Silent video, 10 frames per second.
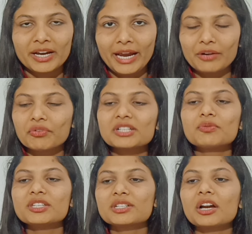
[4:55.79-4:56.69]
And once
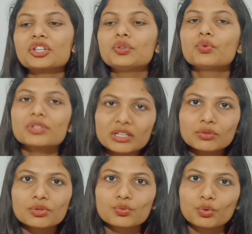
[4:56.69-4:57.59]
we start using
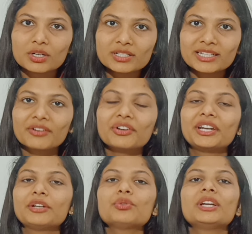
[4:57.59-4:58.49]
those words in our
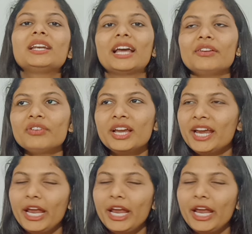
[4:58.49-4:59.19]
day-to-day life,